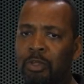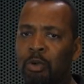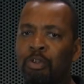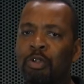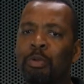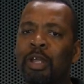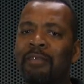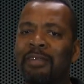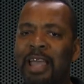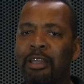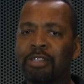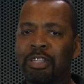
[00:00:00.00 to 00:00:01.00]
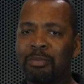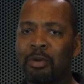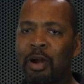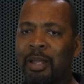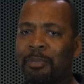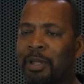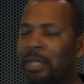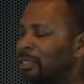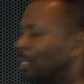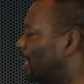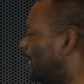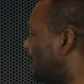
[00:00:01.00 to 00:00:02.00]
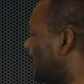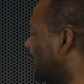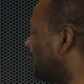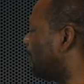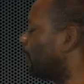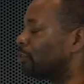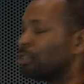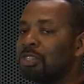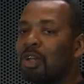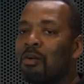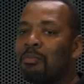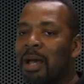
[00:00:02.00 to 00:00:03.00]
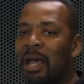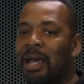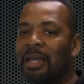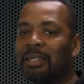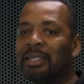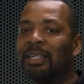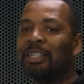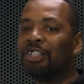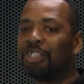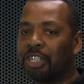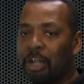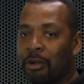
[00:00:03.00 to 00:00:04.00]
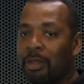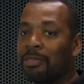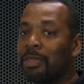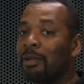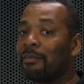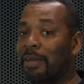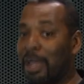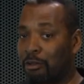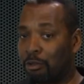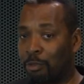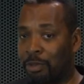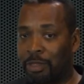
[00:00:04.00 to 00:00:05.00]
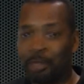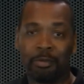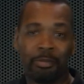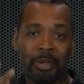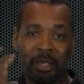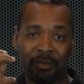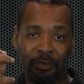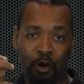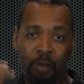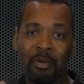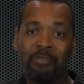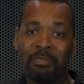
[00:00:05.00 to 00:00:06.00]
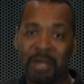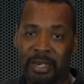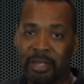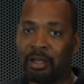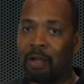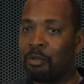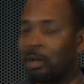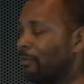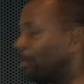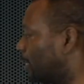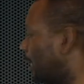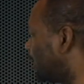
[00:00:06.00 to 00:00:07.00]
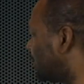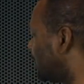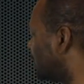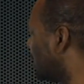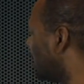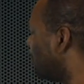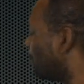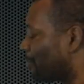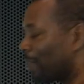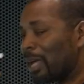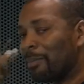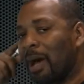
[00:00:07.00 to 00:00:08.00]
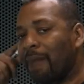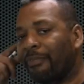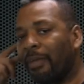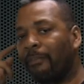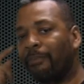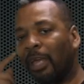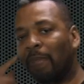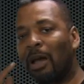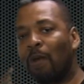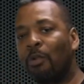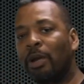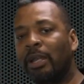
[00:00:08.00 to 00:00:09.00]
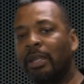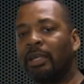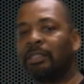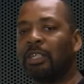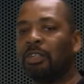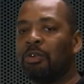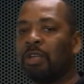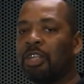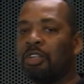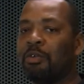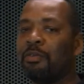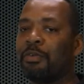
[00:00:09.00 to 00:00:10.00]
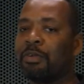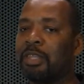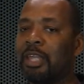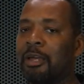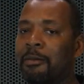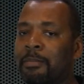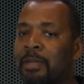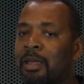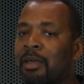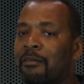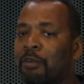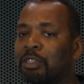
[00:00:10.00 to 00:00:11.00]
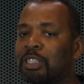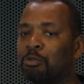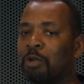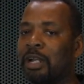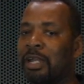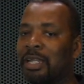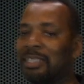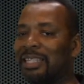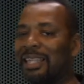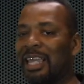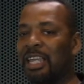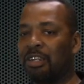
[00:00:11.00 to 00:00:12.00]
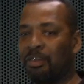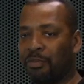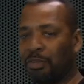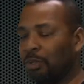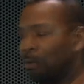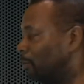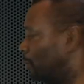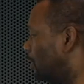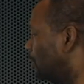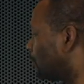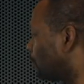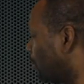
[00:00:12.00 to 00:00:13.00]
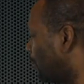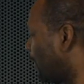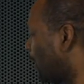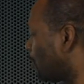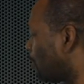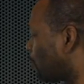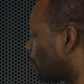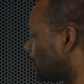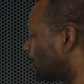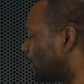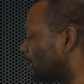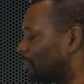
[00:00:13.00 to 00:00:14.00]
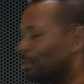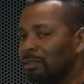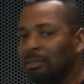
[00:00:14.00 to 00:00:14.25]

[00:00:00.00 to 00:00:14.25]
When you bring value to the marketplace, individuals don't mind sharing their value with you in the form of money or whatever the case is. But think about them. Think about what it is that you can do for them versus what it is that they can do for you. So in your follow-up process,